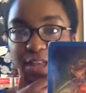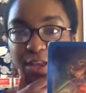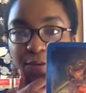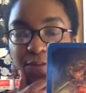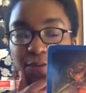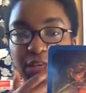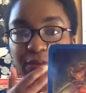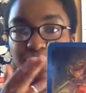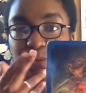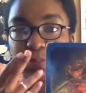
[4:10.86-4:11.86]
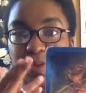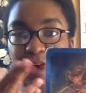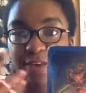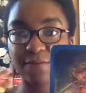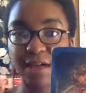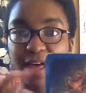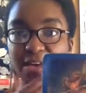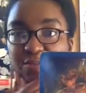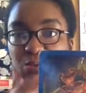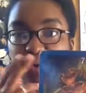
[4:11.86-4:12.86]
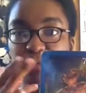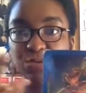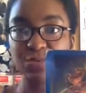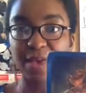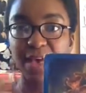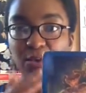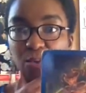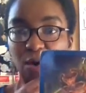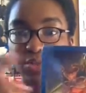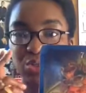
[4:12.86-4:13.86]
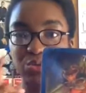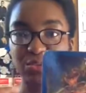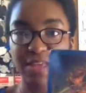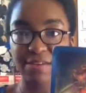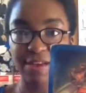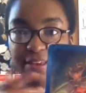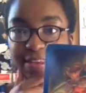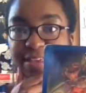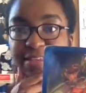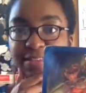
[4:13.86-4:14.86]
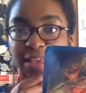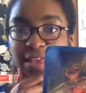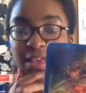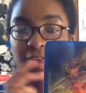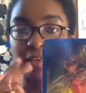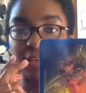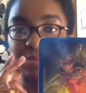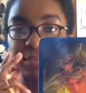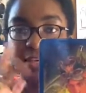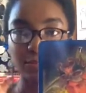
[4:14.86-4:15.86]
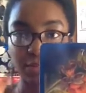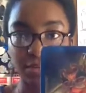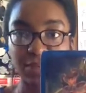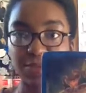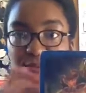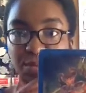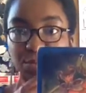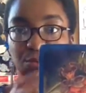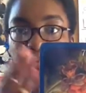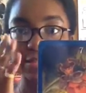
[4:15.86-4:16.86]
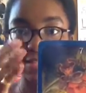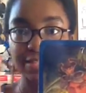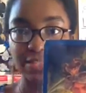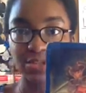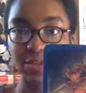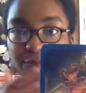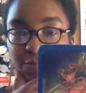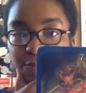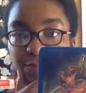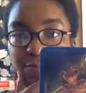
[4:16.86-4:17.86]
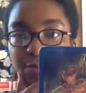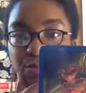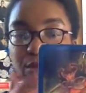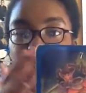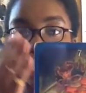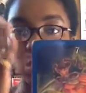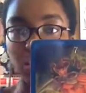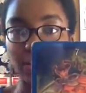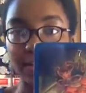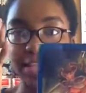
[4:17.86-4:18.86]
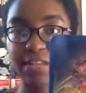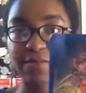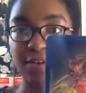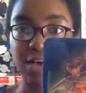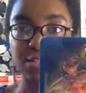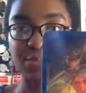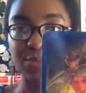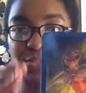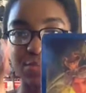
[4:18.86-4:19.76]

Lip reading: that you feel give you bad vibes, who hold you back, who always shoot down your ideas. Get rid of those people. Distance yourself from those people. The negative gossipers,